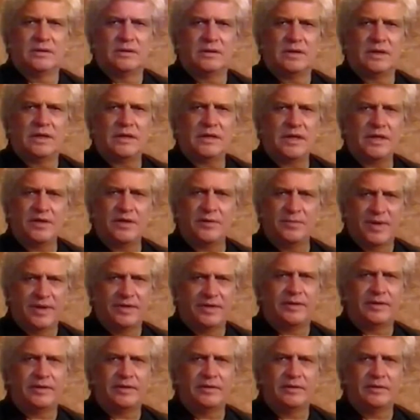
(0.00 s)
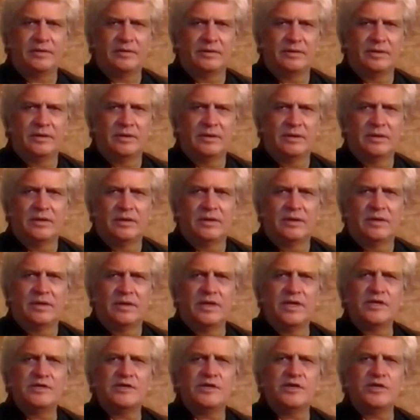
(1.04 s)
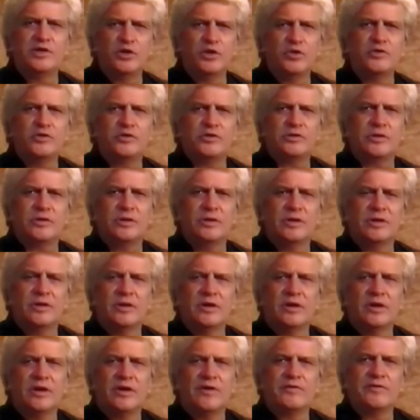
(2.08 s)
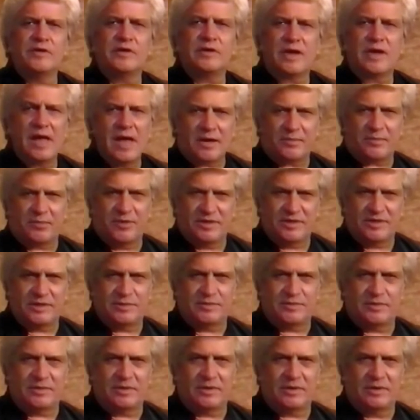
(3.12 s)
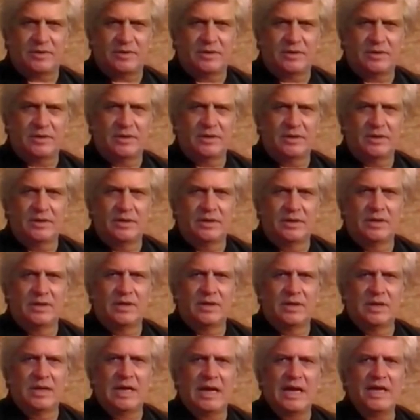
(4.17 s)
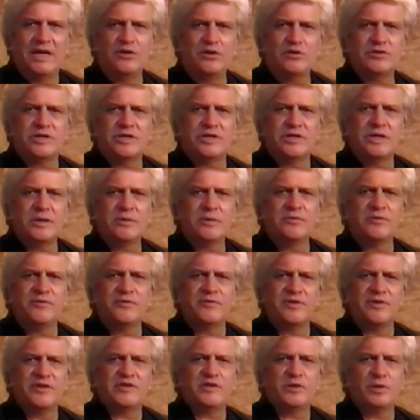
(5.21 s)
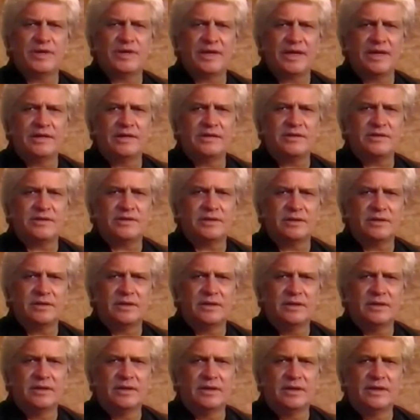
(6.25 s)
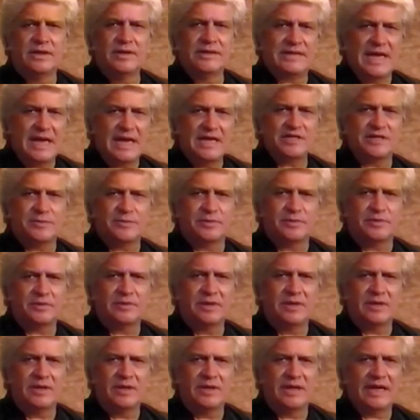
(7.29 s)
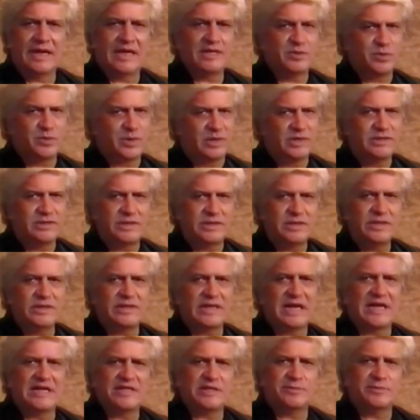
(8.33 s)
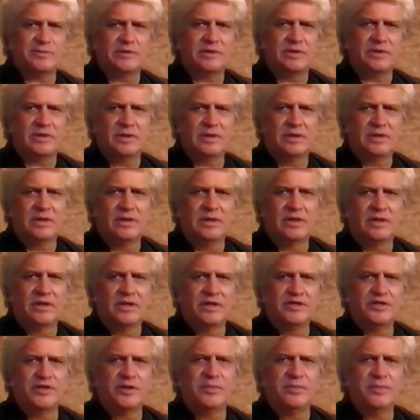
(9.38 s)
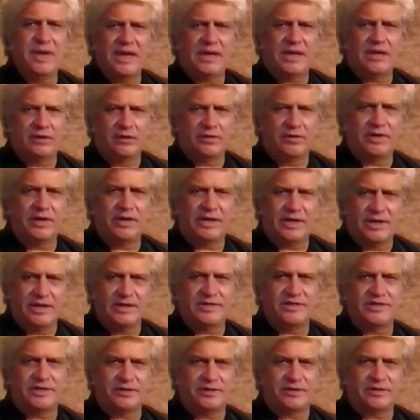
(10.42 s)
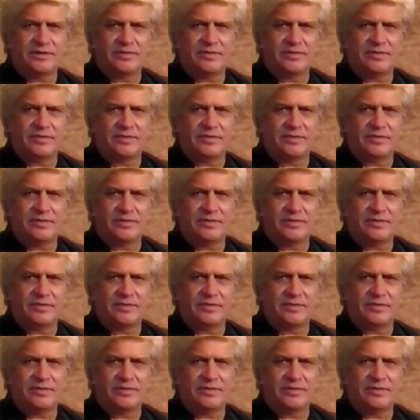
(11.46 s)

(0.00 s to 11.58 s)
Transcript: Another method is the use of the clock principle. I use a number of visual aids, tangible as well as intangible, to make learning easier.